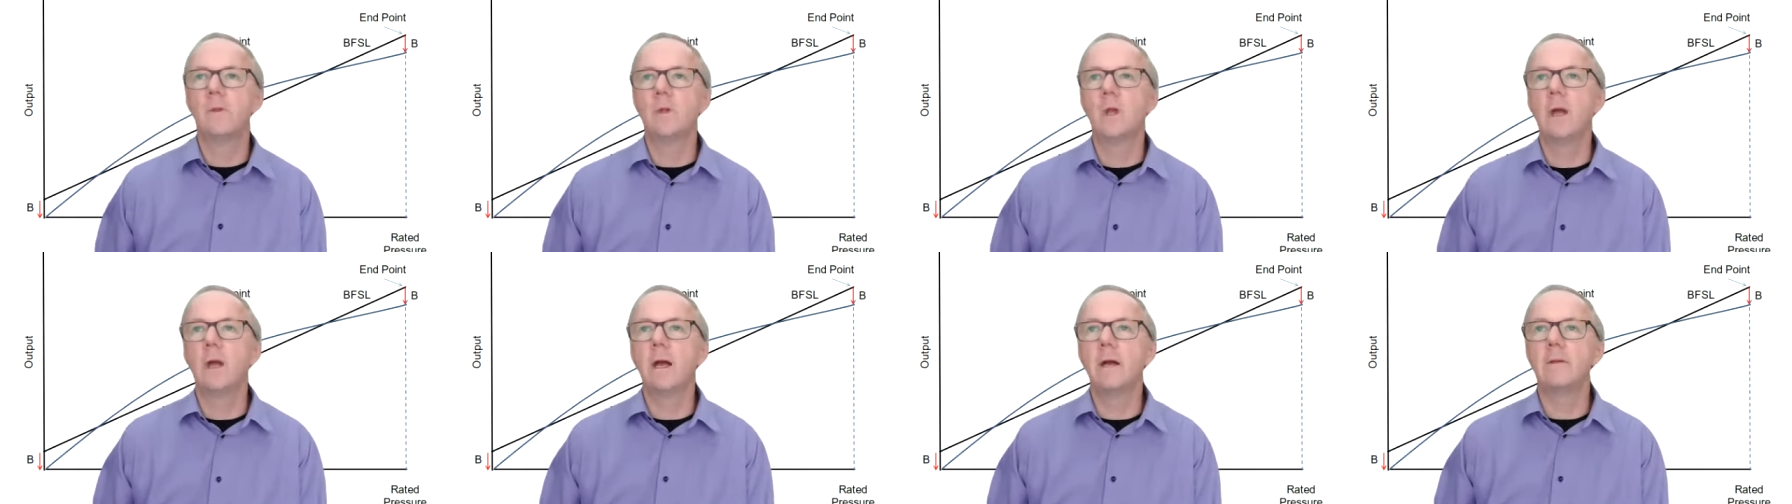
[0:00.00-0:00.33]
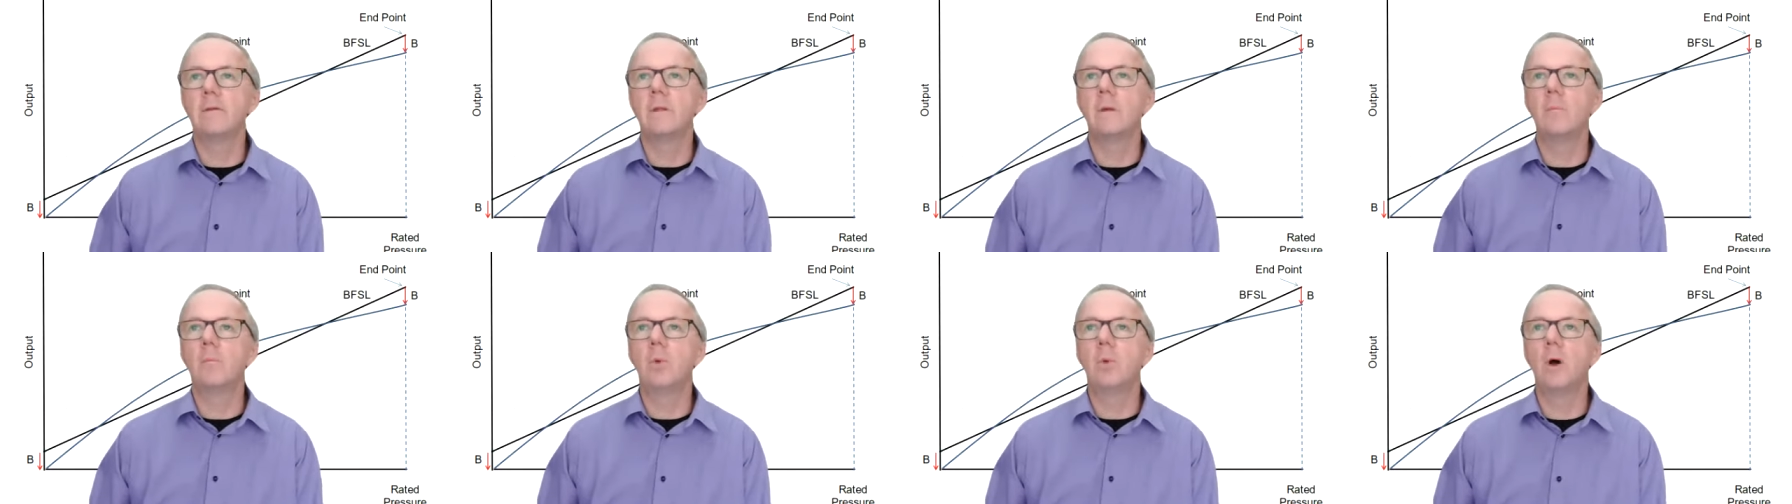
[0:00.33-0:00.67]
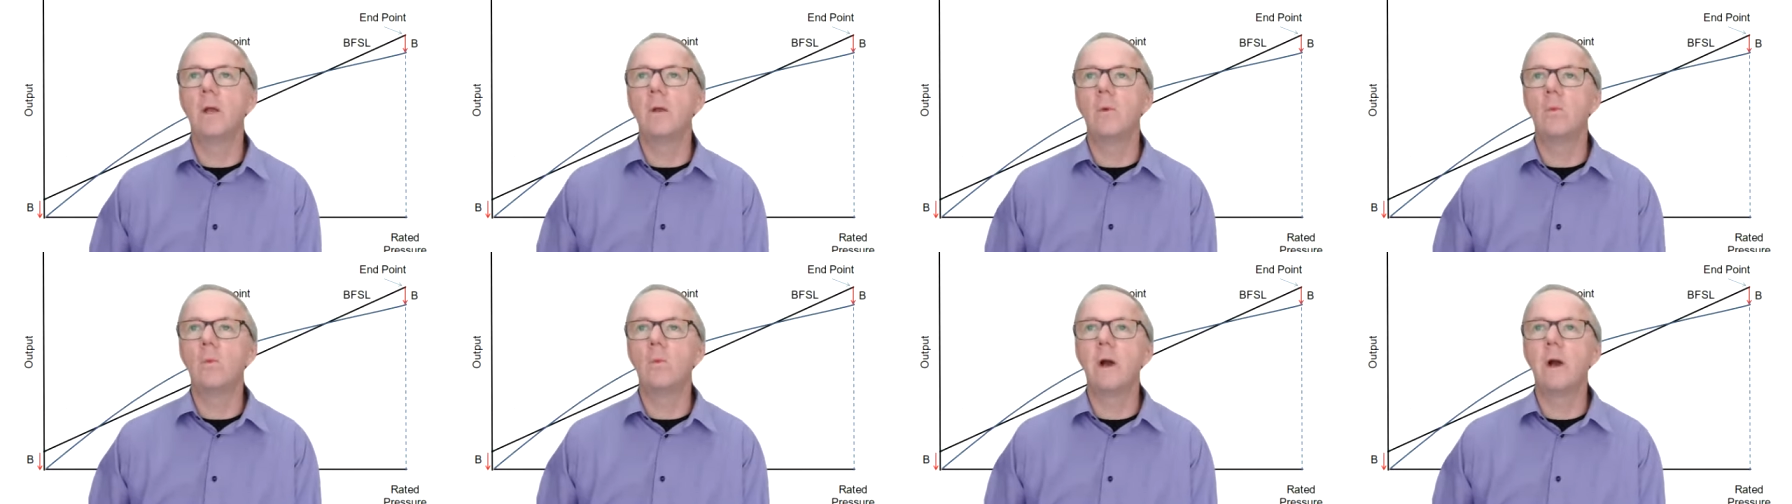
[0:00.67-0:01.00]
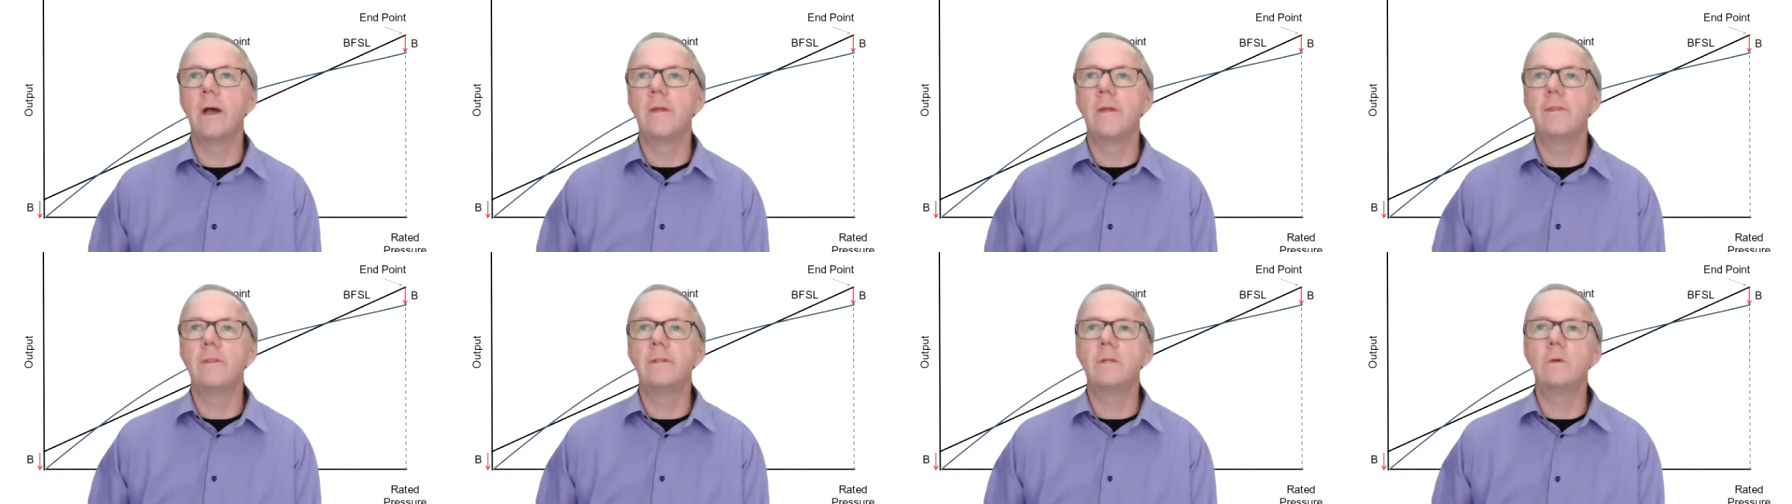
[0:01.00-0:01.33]
at the point
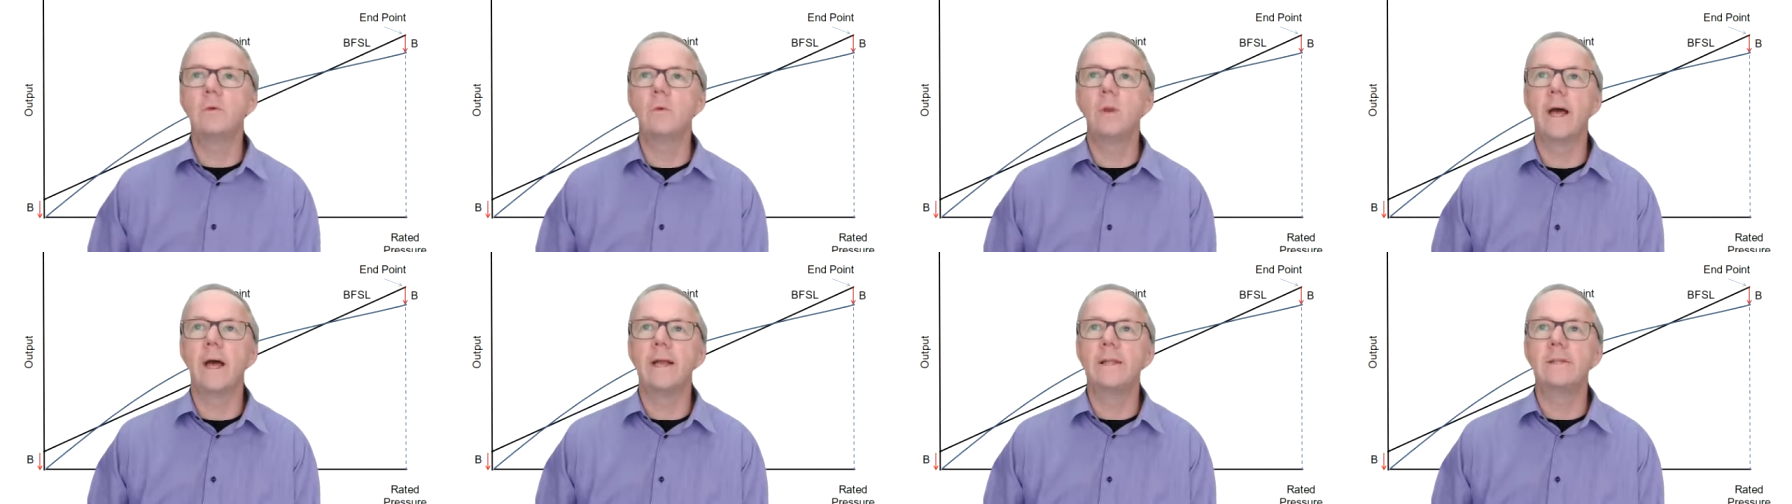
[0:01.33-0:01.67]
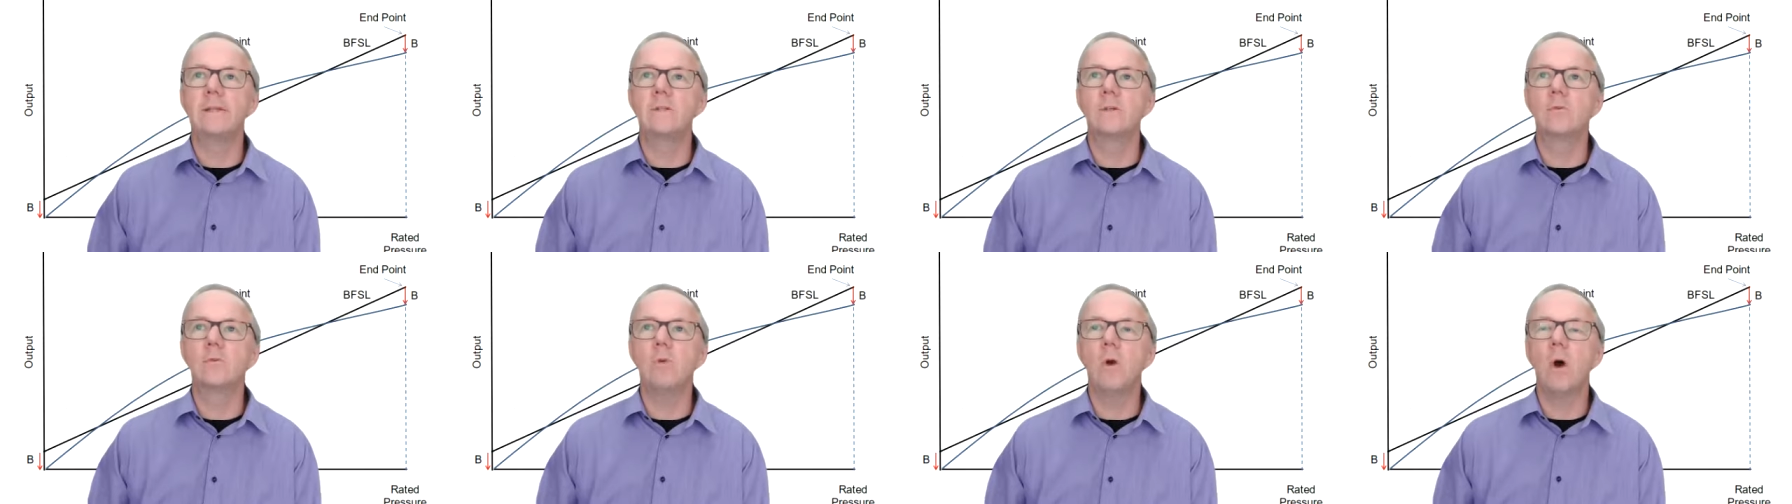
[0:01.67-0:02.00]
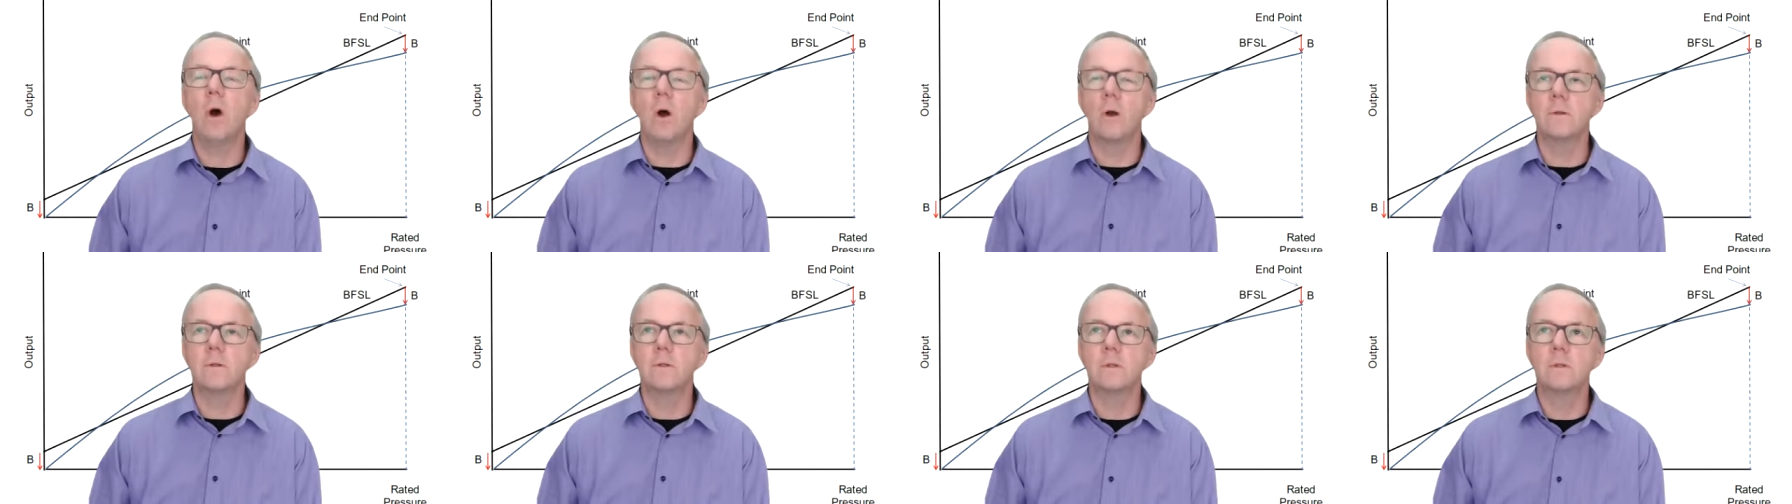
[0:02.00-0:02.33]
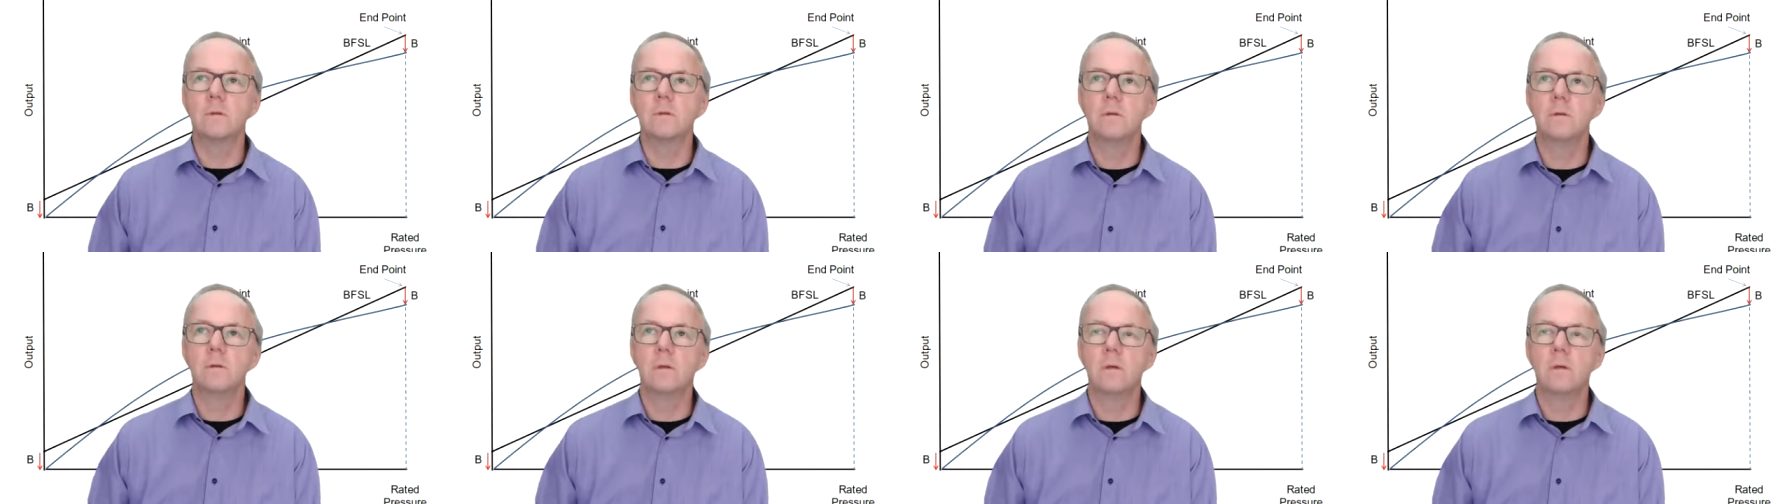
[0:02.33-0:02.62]
where the two lines cross,